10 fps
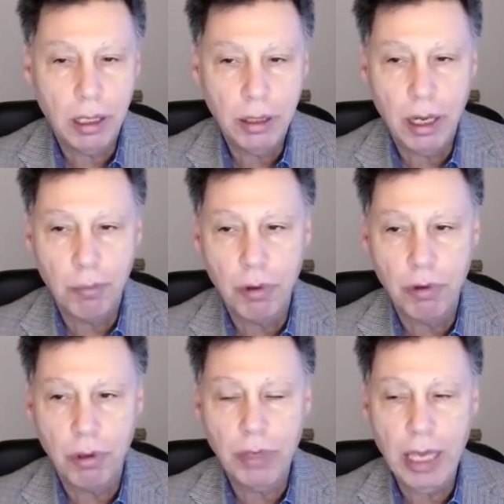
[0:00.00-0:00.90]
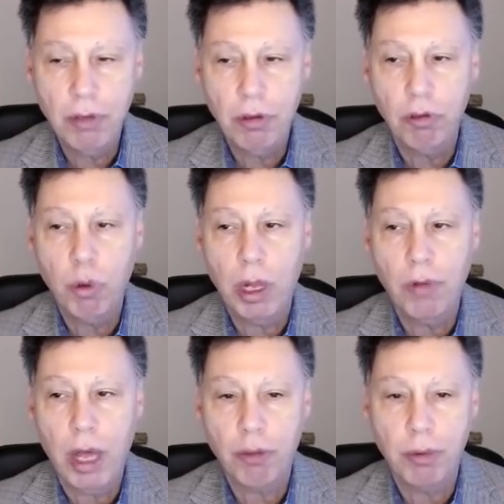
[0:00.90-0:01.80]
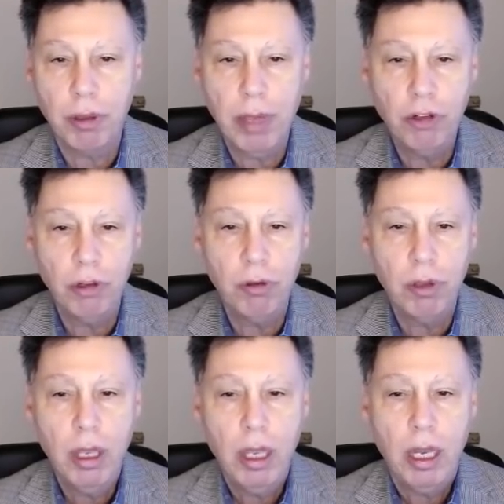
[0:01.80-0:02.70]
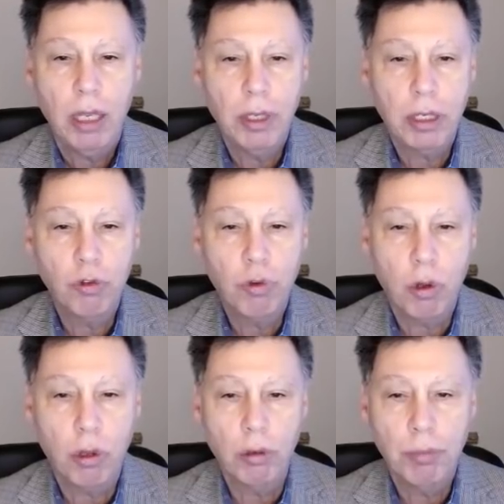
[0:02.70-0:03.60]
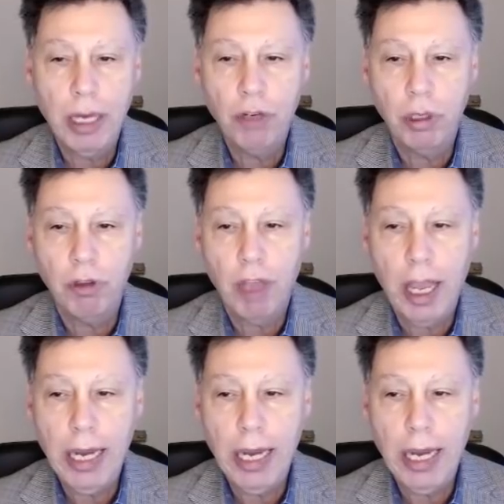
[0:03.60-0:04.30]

numbers of cases, 12 hospitalizations in the control patients,